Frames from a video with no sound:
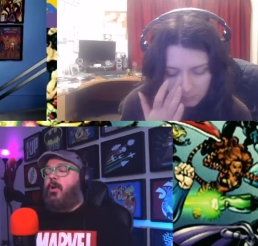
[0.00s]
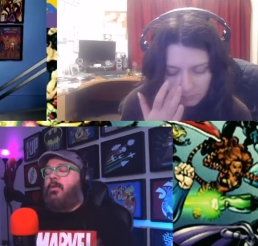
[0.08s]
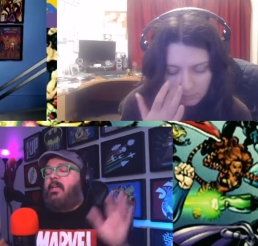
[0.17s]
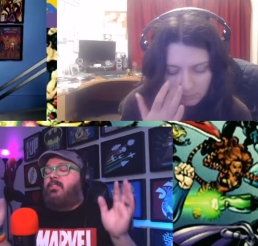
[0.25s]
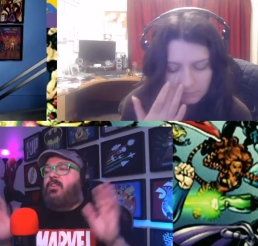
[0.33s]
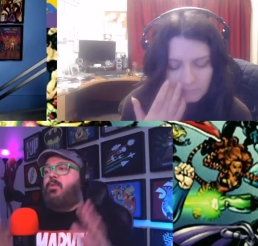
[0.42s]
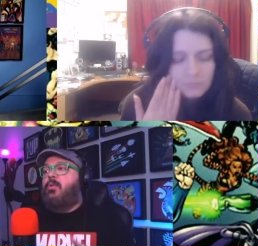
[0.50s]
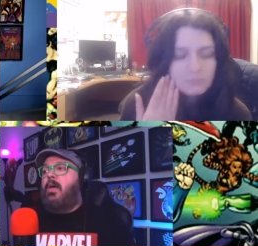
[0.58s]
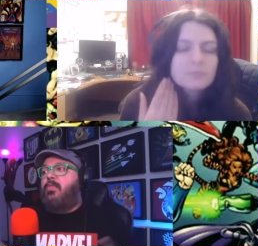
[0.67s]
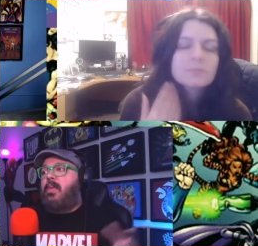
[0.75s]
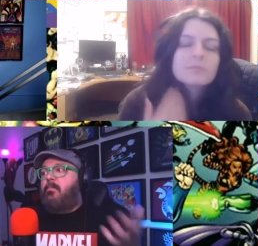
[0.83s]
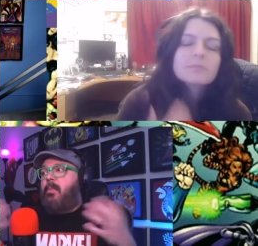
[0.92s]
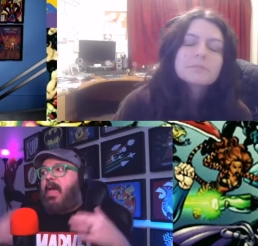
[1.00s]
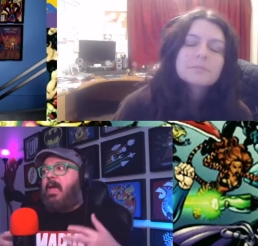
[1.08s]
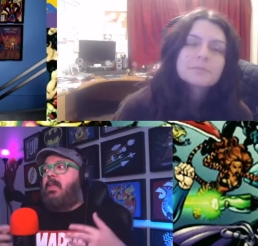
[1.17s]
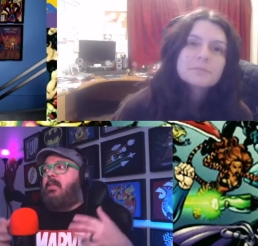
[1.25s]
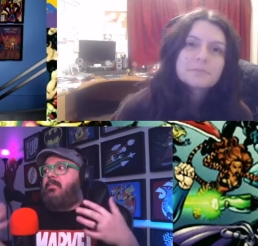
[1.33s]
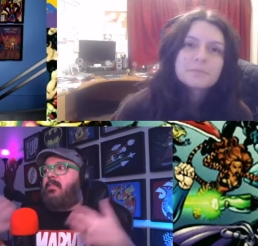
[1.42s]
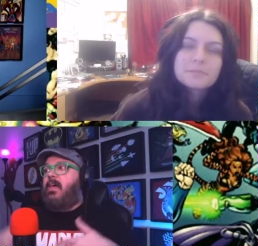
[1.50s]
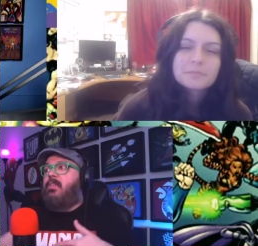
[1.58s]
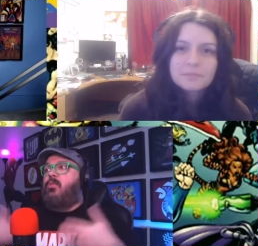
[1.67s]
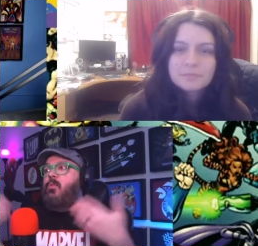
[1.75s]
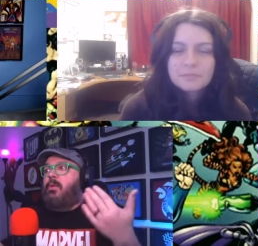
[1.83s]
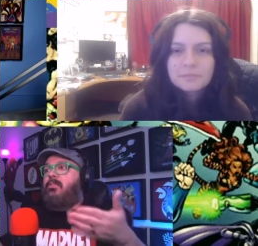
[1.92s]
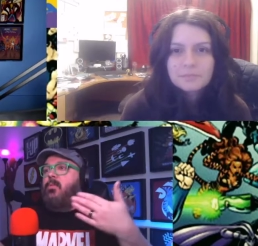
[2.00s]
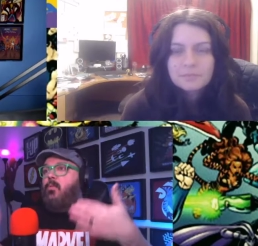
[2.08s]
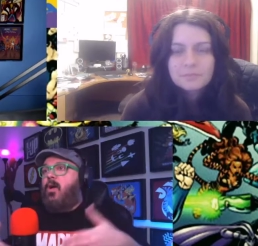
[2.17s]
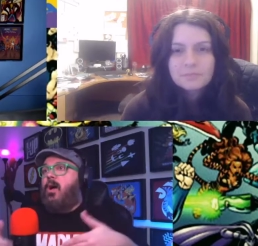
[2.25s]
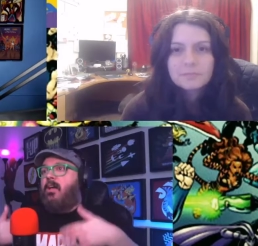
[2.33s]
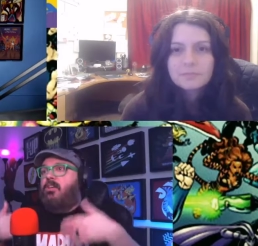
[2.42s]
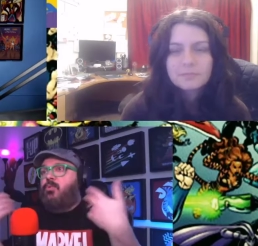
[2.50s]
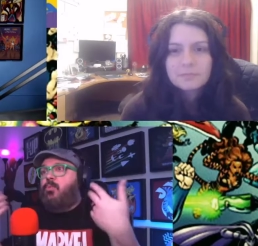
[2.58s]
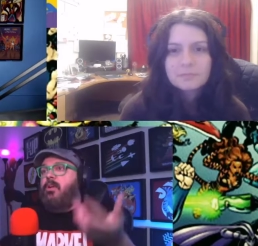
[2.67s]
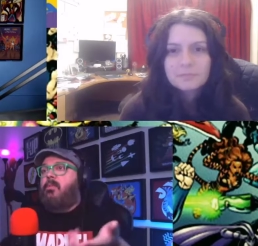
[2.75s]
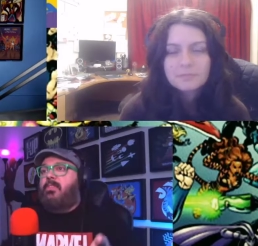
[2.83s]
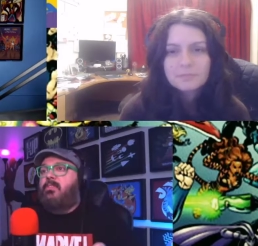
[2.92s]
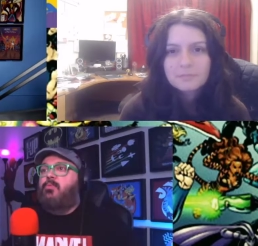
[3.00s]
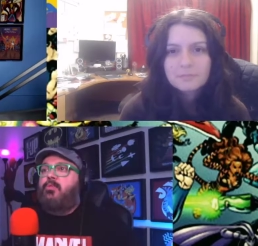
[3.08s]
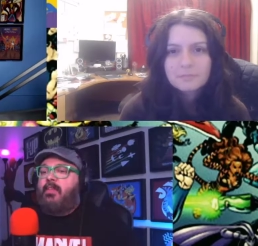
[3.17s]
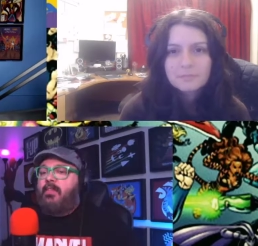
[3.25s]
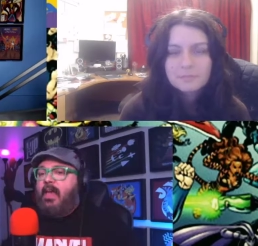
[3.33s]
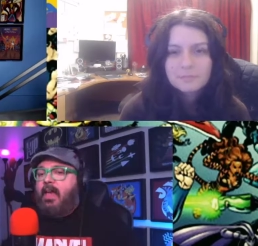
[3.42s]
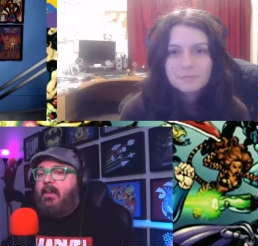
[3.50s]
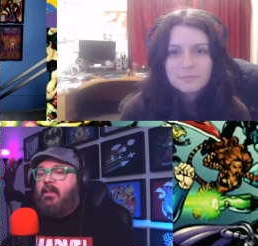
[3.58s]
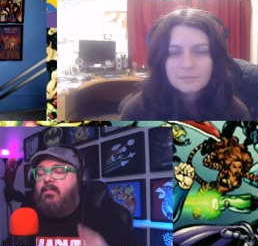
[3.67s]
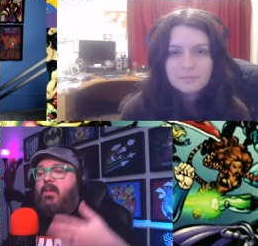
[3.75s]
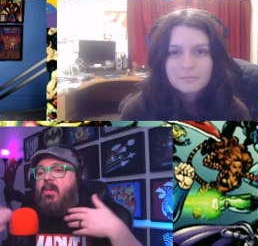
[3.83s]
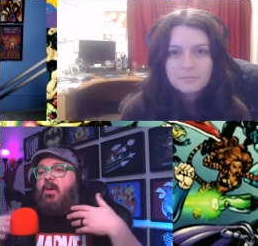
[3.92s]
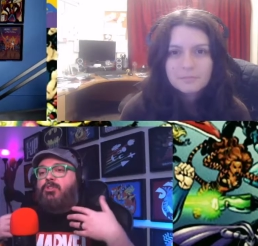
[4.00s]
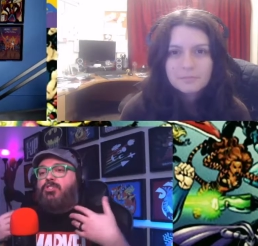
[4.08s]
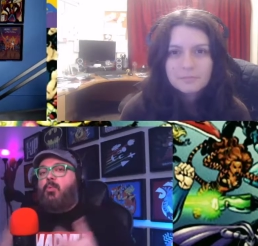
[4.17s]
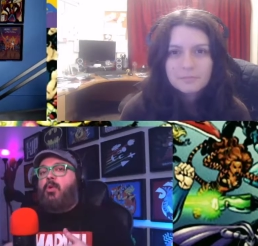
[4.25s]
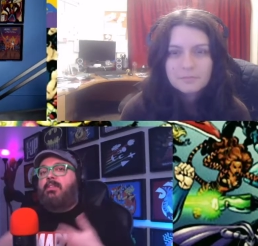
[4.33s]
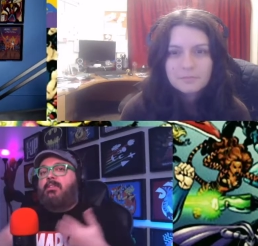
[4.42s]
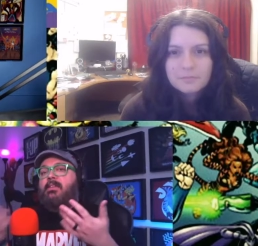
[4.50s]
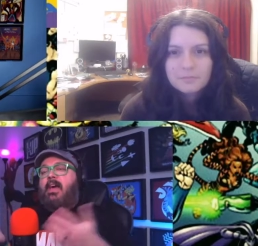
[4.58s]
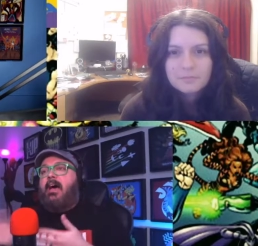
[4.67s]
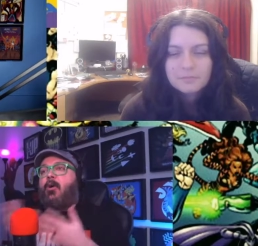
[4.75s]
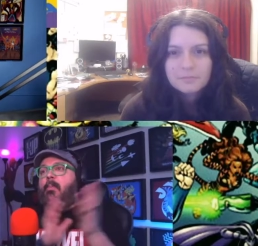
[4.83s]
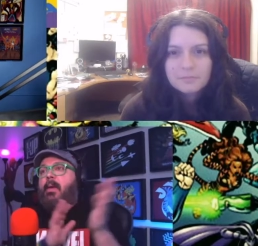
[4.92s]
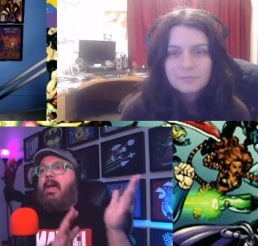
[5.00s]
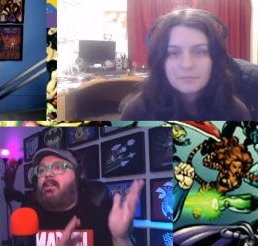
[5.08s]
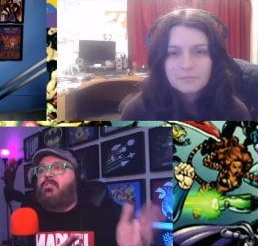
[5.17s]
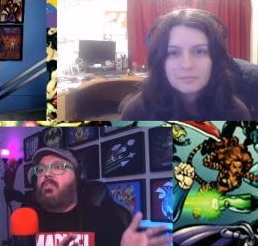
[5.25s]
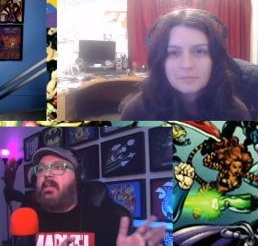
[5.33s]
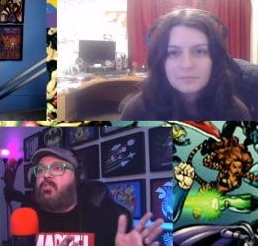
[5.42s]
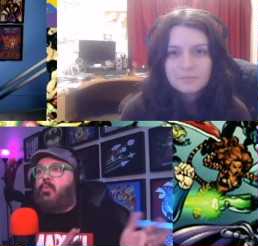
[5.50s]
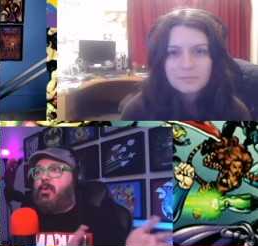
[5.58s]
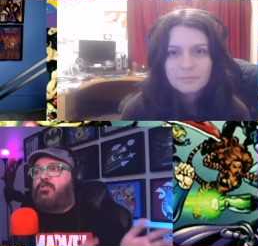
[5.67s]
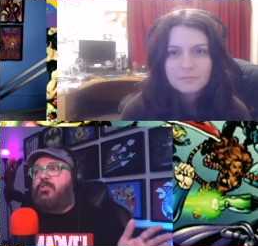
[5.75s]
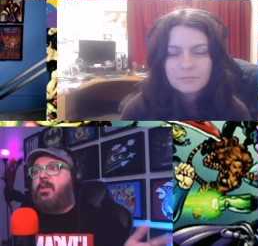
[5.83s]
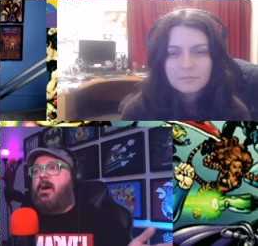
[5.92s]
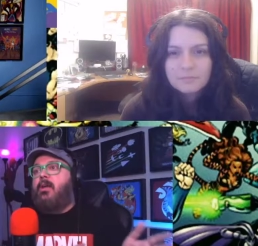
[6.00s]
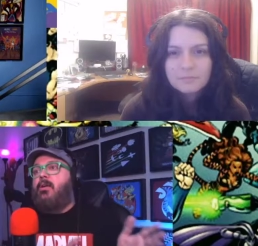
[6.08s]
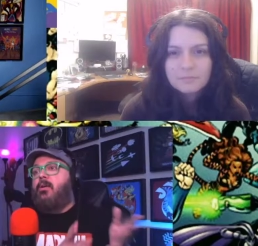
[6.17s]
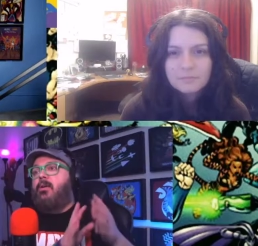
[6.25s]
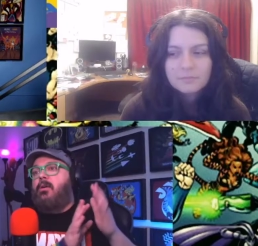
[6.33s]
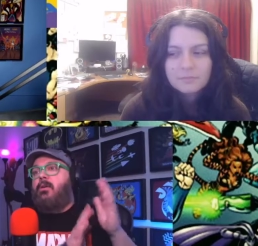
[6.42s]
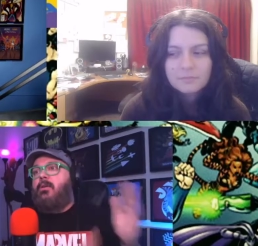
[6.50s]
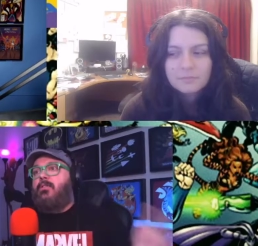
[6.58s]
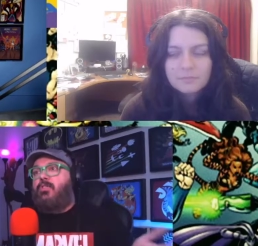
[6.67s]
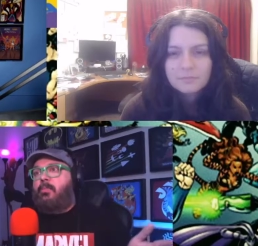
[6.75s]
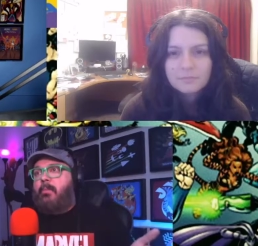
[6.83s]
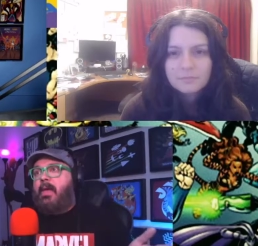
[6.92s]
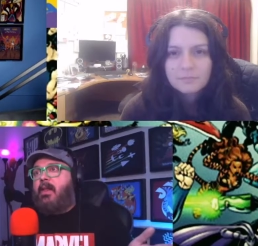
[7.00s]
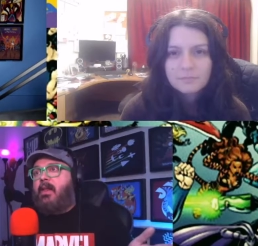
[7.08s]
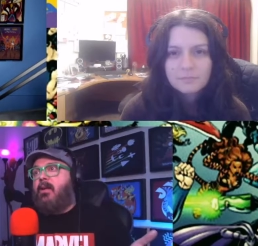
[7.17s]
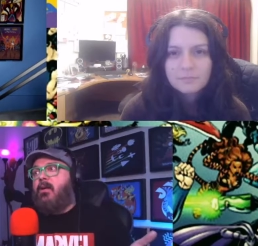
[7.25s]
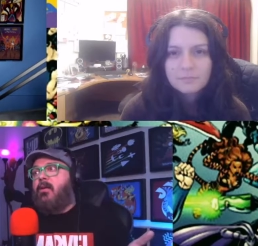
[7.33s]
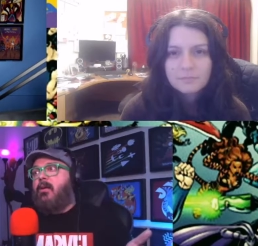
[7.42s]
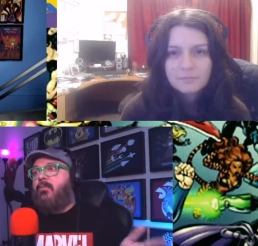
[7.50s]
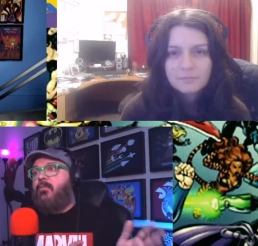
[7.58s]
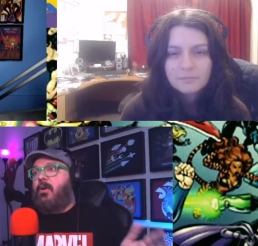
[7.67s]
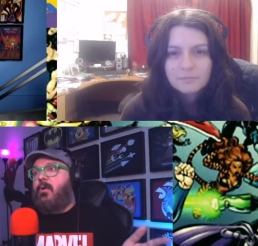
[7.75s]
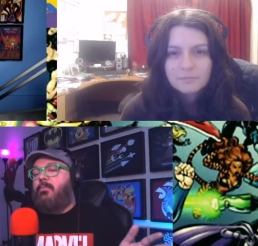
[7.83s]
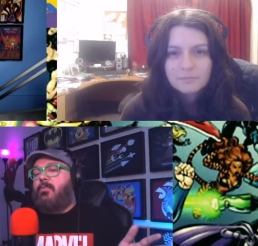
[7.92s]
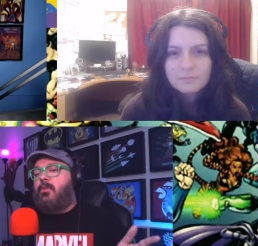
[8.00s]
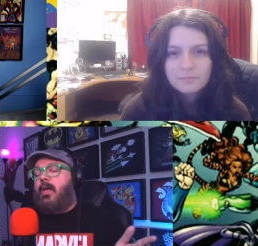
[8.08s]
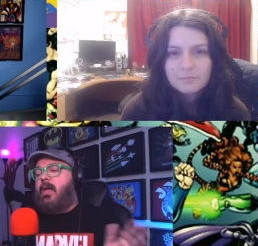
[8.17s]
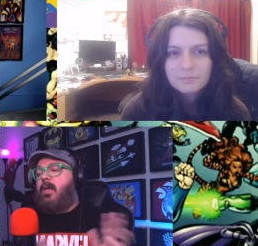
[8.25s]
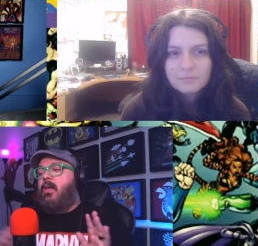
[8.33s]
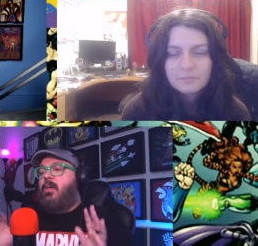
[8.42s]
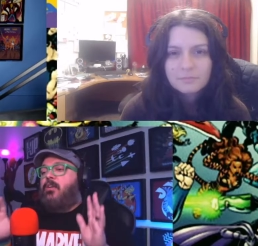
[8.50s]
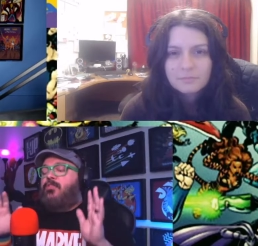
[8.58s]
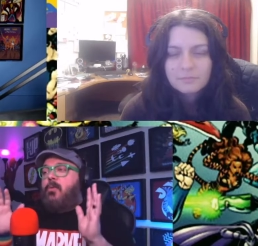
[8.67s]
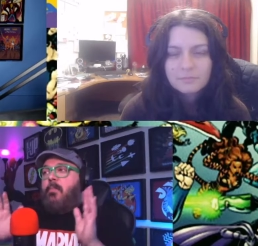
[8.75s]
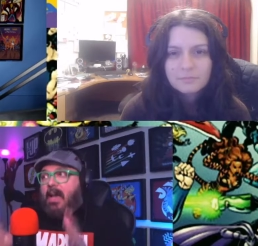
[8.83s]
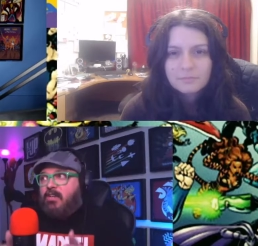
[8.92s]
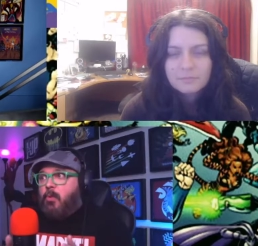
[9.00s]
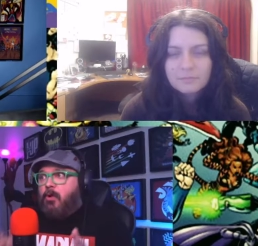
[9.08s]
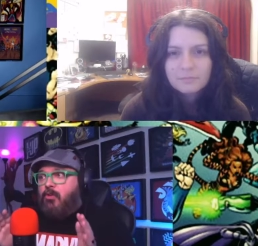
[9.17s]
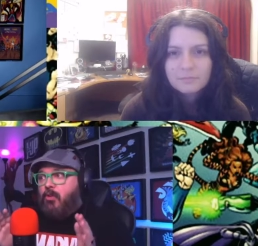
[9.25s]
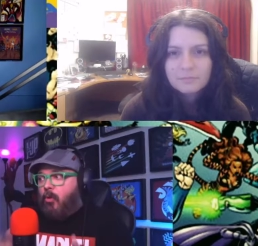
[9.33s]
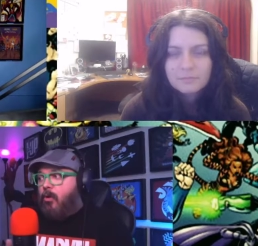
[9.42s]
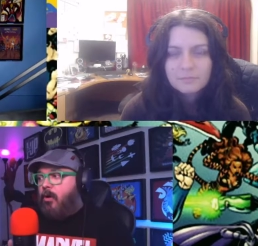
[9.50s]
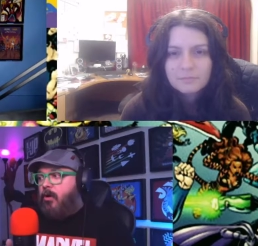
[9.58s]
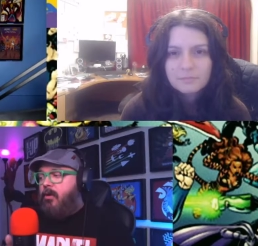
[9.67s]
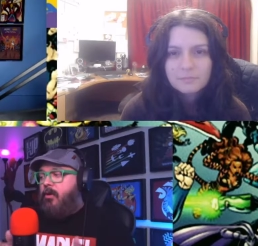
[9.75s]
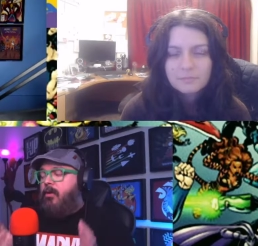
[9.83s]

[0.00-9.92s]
Speaker 1: Okay, so I think Patty said the reason why she wanted to make this movie in the 80s was she wanted to dial back to like the Richard Donner Superman. Superman yes, so, yes. Okay. So Maxwell Lord